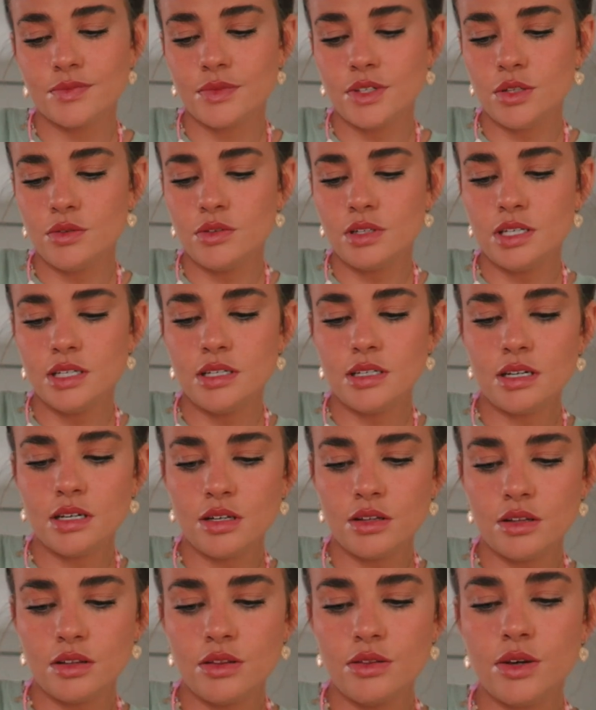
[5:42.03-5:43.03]
you
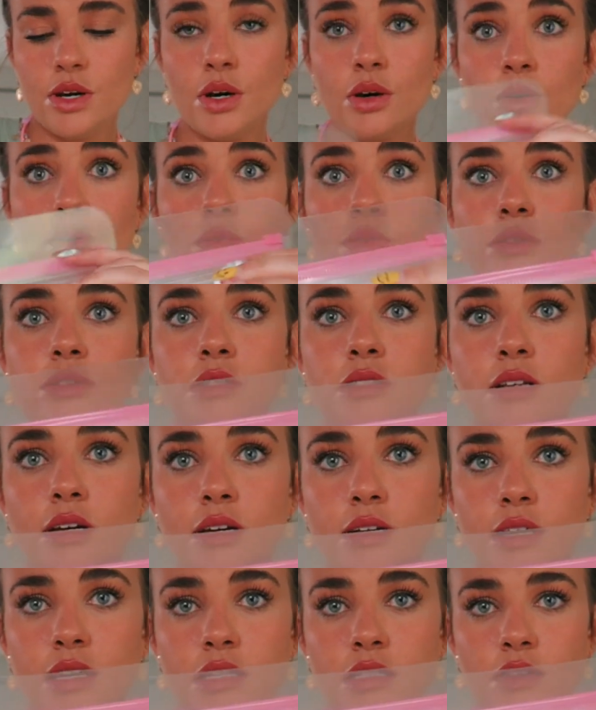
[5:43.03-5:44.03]
need those
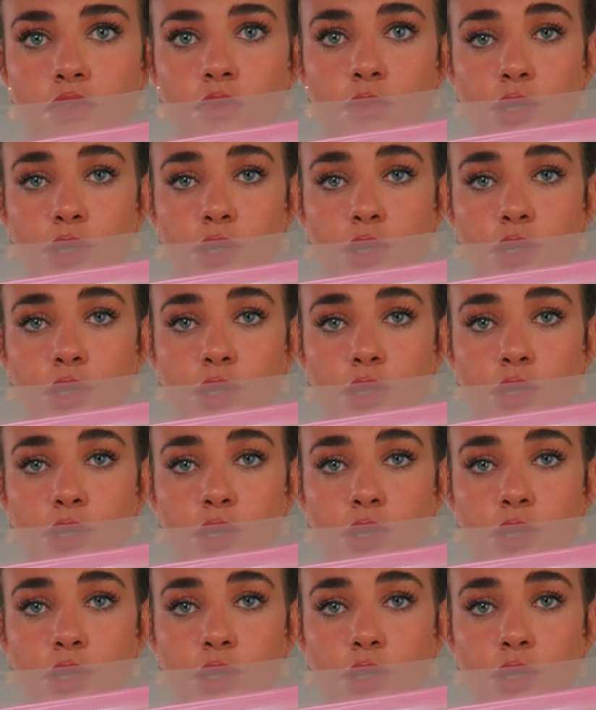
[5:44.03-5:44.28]
in case of